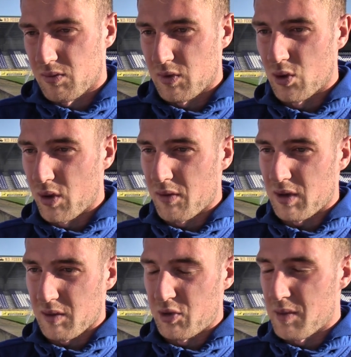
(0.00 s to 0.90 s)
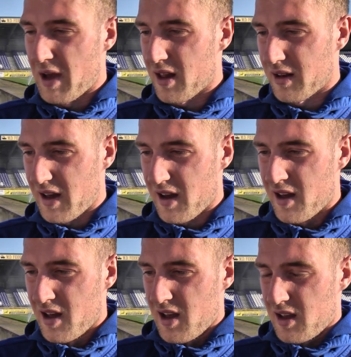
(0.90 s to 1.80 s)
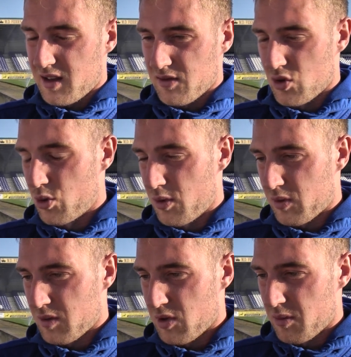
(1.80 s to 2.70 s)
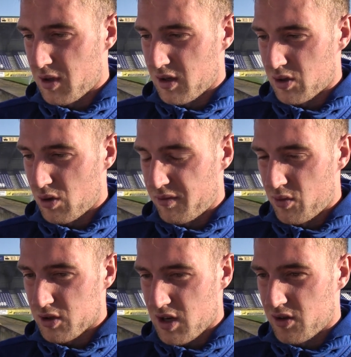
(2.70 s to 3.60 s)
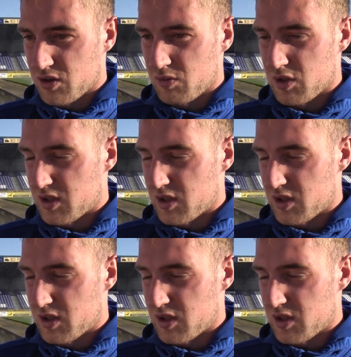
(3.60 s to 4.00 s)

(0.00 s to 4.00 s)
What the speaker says: we know that we can play better than that. Gives you hope that we can be up there in the top four challenging.